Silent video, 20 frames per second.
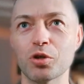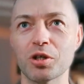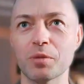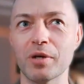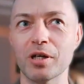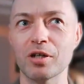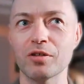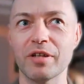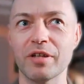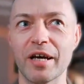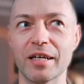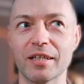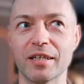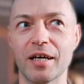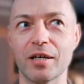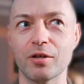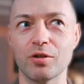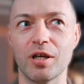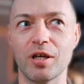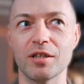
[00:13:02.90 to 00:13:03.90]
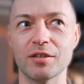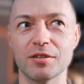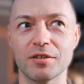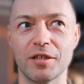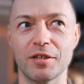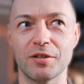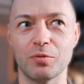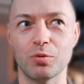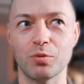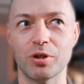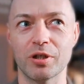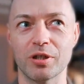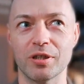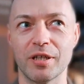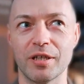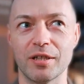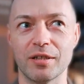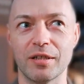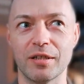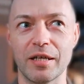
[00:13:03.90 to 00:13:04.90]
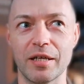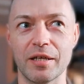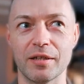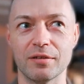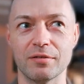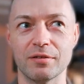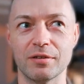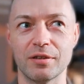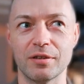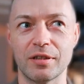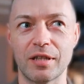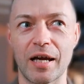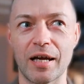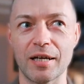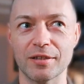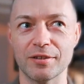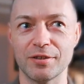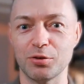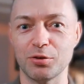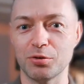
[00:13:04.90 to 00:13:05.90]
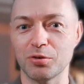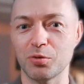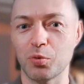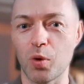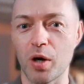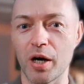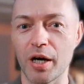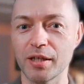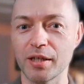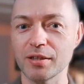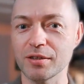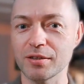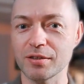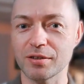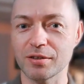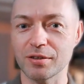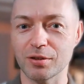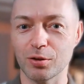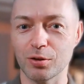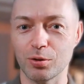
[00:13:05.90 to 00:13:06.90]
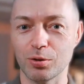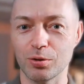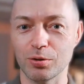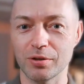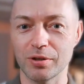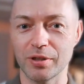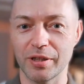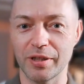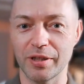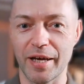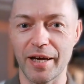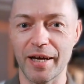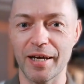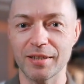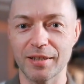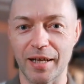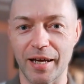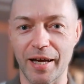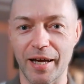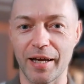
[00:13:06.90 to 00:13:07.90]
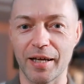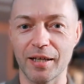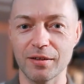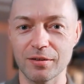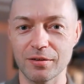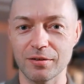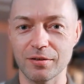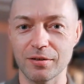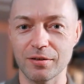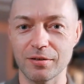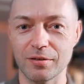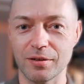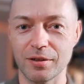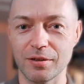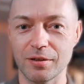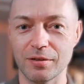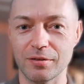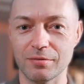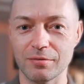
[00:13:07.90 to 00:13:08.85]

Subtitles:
about that? How does that work? They tax you twice on the net and the